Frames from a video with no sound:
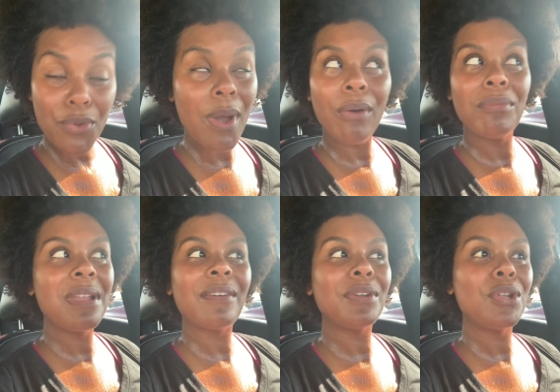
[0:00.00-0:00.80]
You
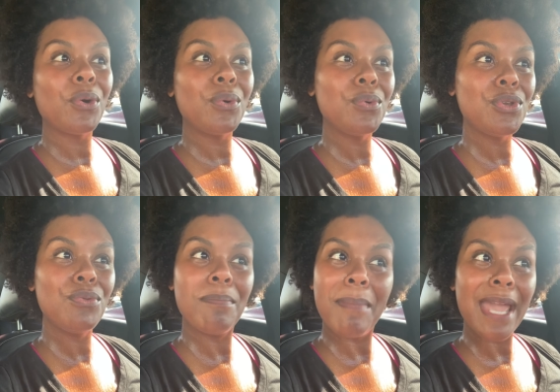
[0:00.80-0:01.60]
don't never know who
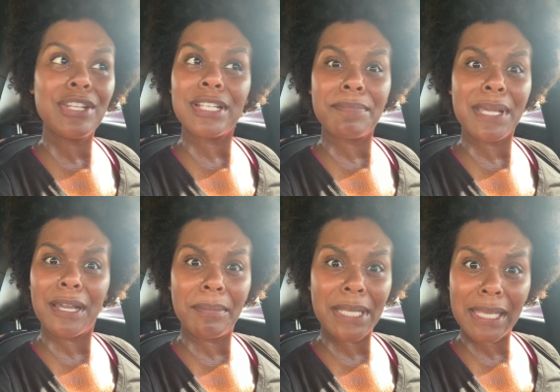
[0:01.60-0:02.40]
you may just be
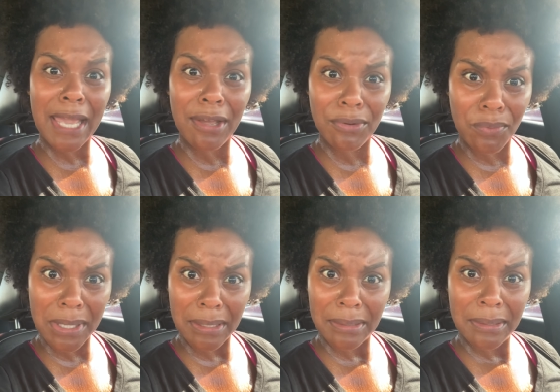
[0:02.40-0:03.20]
coming encounter
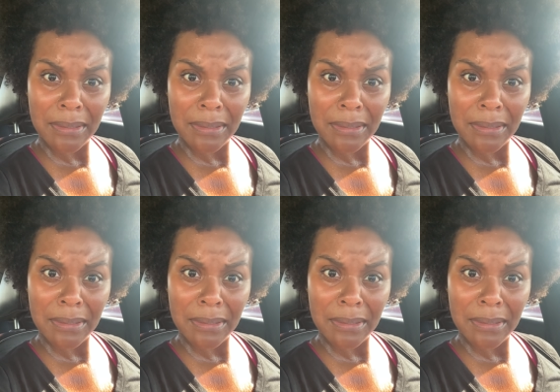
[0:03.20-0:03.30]
with.